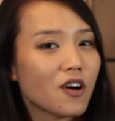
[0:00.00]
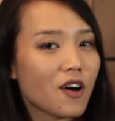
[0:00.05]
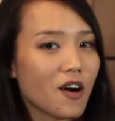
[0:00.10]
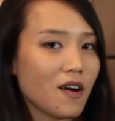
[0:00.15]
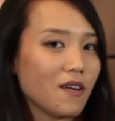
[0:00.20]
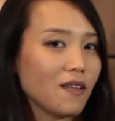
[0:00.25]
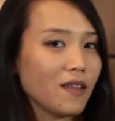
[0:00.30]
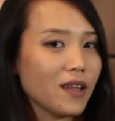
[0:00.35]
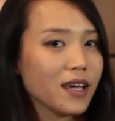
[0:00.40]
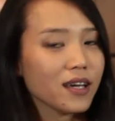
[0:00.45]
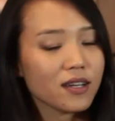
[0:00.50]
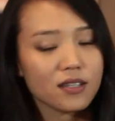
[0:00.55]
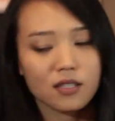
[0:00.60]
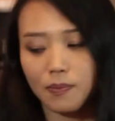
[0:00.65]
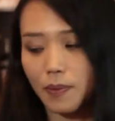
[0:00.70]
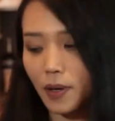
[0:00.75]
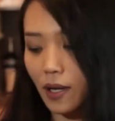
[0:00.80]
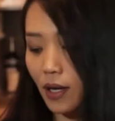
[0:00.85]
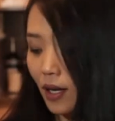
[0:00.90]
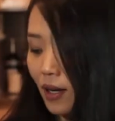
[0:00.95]
garlic,
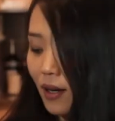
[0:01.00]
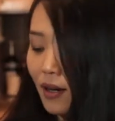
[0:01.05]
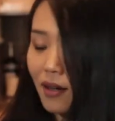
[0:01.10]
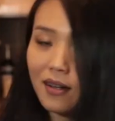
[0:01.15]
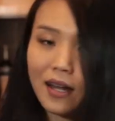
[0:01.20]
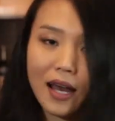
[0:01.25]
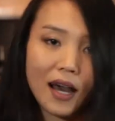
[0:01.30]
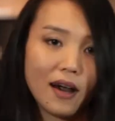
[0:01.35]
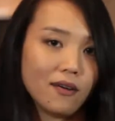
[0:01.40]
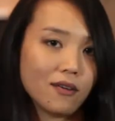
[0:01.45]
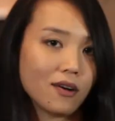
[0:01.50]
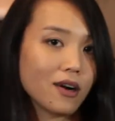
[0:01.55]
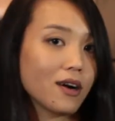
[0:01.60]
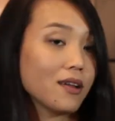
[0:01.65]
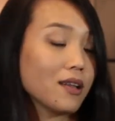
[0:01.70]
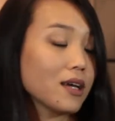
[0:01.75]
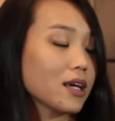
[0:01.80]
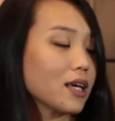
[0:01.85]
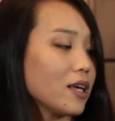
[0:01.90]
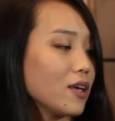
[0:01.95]
depending on how
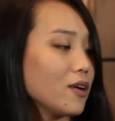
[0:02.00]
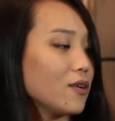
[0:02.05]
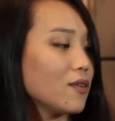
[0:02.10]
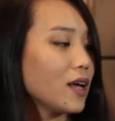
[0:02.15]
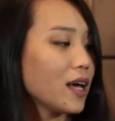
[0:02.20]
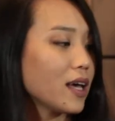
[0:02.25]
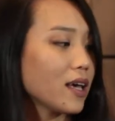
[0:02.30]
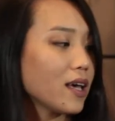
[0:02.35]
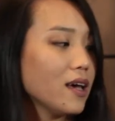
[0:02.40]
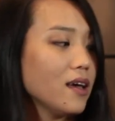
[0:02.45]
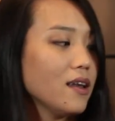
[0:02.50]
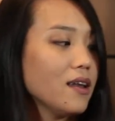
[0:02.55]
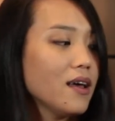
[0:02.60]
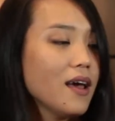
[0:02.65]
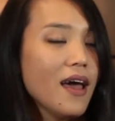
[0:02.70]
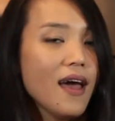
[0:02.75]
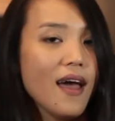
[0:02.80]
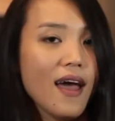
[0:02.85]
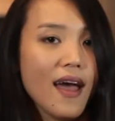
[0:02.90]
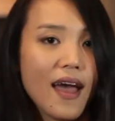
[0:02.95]
garlicky you like it,
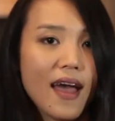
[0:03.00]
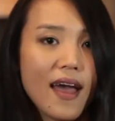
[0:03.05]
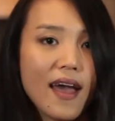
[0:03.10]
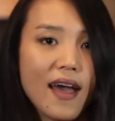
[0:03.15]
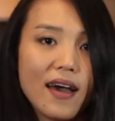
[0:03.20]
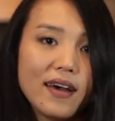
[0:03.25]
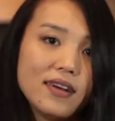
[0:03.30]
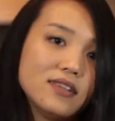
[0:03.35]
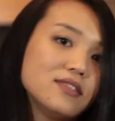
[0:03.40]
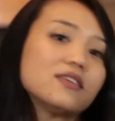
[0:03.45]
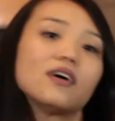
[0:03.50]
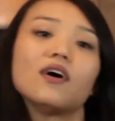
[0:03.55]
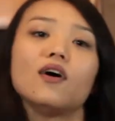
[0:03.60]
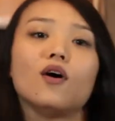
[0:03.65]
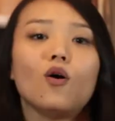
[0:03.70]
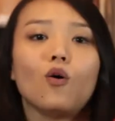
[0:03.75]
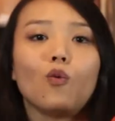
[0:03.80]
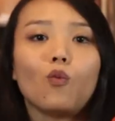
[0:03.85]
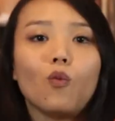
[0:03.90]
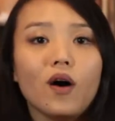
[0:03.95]
and
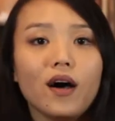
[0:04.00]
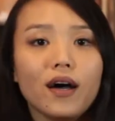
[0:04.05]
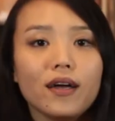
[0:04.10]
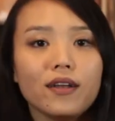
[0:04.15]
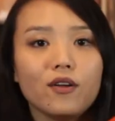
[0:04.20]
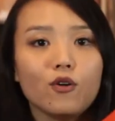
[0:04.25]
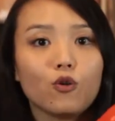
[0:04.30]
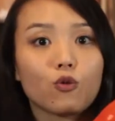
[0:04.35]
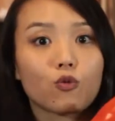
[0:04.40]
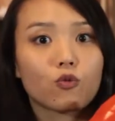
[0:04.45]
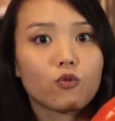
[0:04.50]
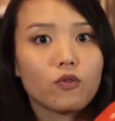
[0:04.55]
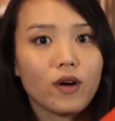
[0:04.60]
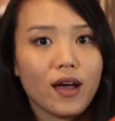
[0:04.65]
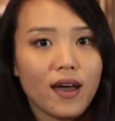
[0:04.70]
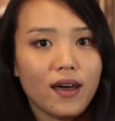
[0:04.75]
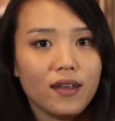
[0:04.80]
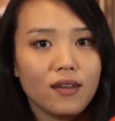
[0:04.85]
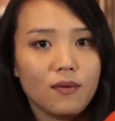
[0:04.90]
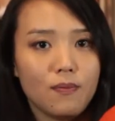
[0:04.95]
1
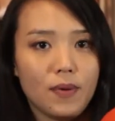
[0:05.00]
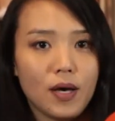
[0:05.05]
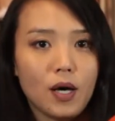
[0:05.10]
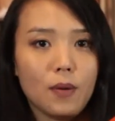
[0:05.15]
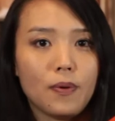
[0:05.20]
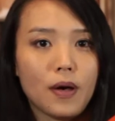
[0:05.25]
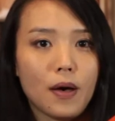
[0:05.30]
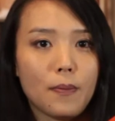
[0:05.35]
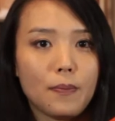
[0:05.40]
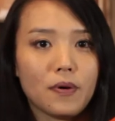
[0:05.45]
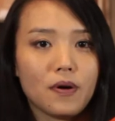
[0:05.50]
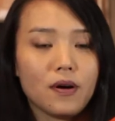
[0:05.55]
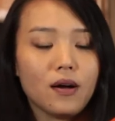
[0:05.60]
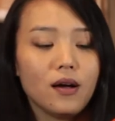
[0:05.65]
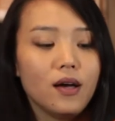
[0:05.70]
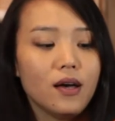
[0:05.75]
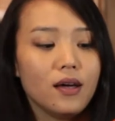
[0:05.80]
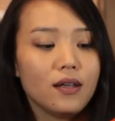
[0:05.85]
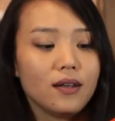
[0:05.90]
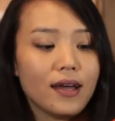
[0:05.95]
red bell pepper.
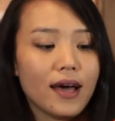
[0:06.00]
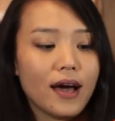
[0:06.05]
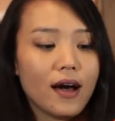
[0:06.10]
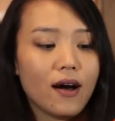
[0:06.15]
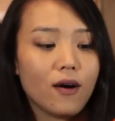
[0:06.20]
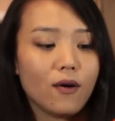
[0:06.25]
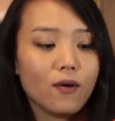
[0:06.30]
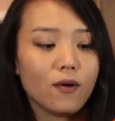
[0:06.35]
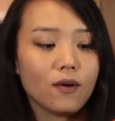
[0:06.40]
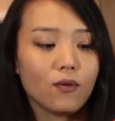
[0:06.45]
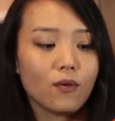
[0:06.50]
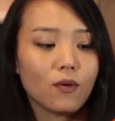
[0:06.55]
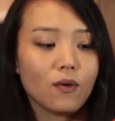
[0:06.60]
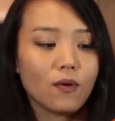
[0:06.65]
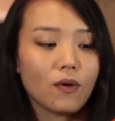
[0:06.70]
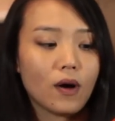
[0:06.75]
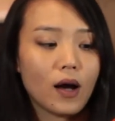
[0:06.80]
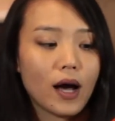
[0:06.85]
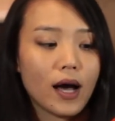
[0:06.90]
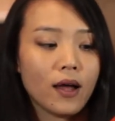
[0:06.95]
Now,
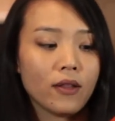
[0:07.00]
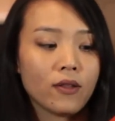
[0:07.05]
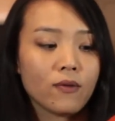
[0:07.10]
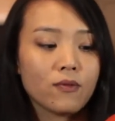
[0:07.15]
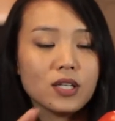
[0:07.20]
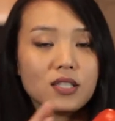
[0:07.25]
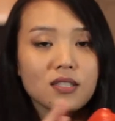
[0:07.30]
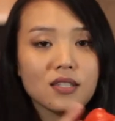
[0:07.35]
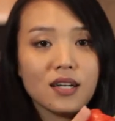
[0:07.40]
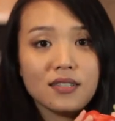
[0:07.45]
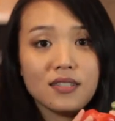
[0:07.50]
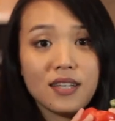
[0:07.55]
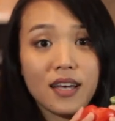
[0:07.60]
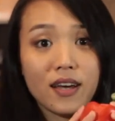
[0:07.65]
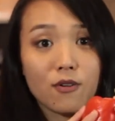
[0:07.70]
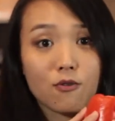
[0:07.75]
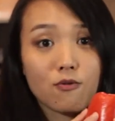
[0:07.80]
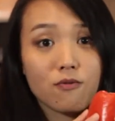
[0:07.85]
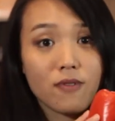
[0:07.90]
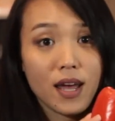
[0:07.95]
the reason I say
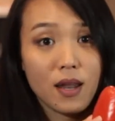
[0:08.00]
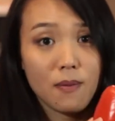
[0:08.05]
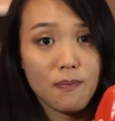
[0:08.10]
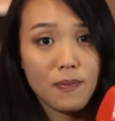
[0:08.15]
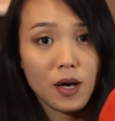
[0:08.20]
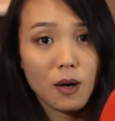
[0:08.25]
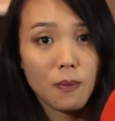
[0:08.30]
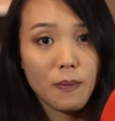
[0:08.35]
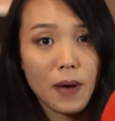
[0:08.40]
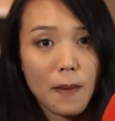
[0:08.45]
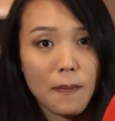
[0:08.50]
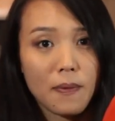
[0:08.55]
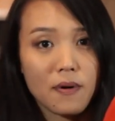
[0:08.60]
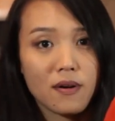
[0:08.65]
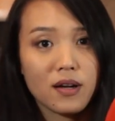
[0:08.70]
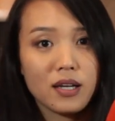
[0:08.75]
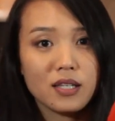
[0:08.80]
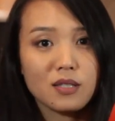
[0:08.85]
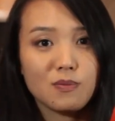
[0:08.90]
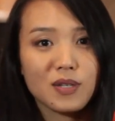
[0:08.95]
a red bell pepper
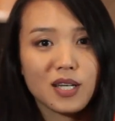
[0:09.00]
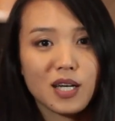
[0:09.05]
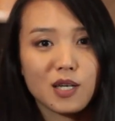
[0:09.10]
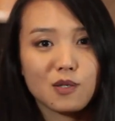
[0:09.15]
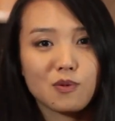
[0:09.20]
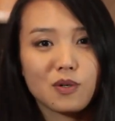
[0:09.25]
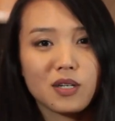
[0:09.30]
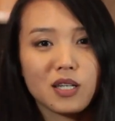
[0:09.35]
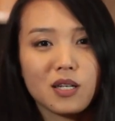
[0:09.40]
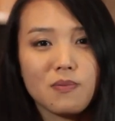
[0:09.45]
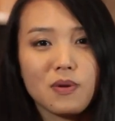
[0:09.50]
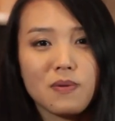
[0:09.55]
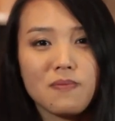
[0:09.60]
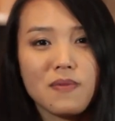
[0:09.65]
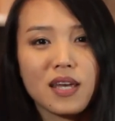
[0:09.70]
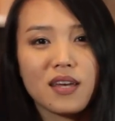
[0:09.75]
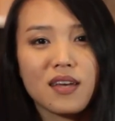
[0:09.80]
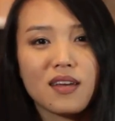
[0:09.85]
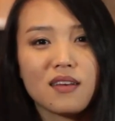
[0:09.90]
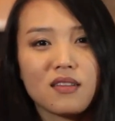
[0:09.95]
is because we're going to be
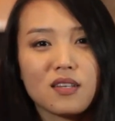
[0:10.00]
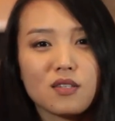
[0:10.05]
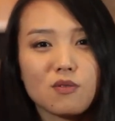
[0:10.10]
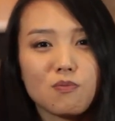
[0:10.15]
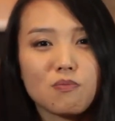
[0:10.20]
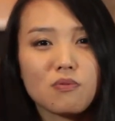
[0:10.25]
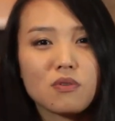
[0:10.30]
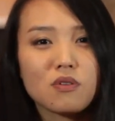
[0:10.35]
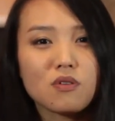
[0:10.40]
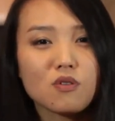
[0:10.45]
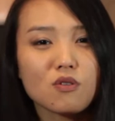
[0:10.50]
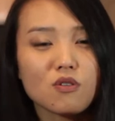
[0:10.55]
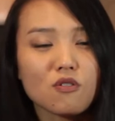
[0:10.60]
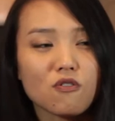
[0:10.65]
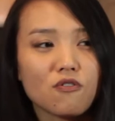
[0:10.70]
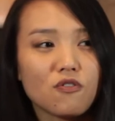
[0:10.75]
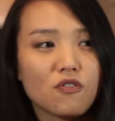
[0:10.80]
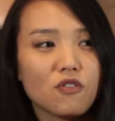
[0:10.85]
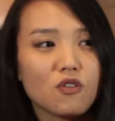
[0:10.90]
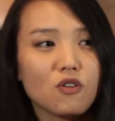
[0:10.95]
making this
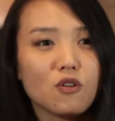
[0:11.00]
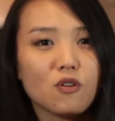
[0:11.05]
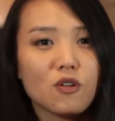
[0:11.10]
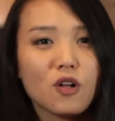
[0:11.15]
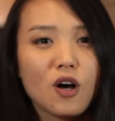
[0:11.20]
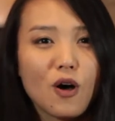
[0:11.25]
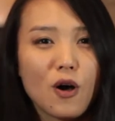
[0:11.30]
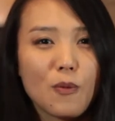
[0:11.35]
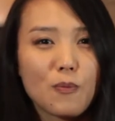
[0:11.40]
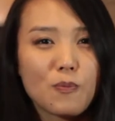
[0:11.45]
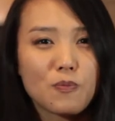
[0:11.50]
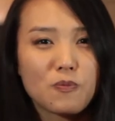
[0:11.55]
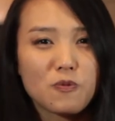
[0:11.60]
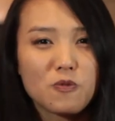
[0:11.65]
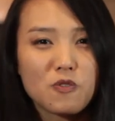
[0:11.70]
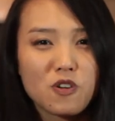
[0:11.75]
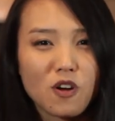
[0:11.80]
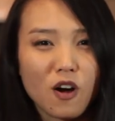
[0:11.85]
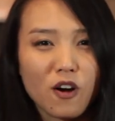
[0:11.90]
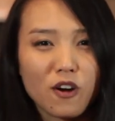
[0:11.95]
beautiful
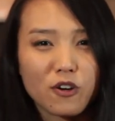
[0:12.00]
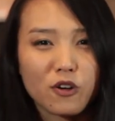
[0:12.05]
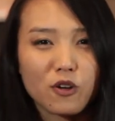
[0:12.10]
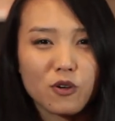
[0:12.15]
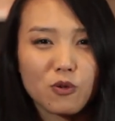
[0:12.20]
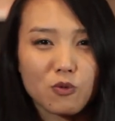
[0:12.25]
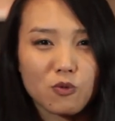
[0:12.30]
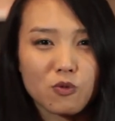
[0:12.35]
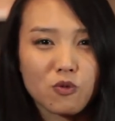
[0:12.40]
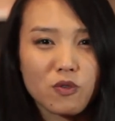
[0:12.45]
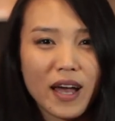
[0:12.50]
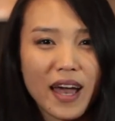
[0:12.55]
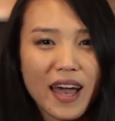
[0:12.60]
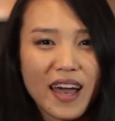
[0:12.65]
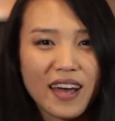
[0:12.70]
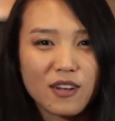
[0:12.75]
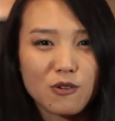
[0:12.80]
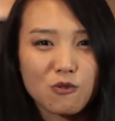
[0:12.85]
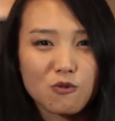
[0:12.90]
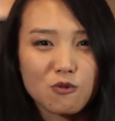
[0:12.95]
dark
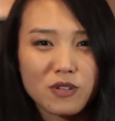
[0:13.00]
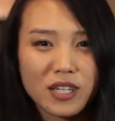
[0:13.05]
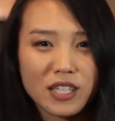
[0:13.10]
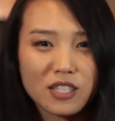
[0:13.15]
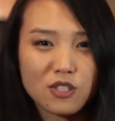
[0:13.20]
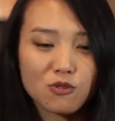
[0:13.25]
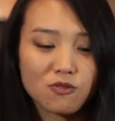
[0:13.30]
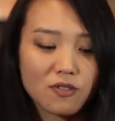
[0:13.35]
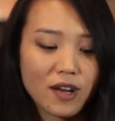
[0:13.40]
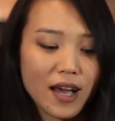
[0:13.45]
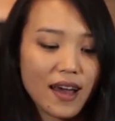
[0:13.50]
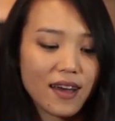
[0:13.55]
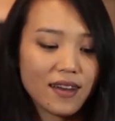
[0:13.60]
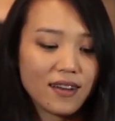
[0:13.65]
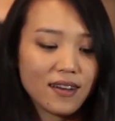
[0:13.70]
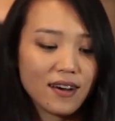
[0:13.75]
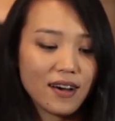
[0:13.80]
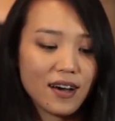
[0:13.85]
red, rich red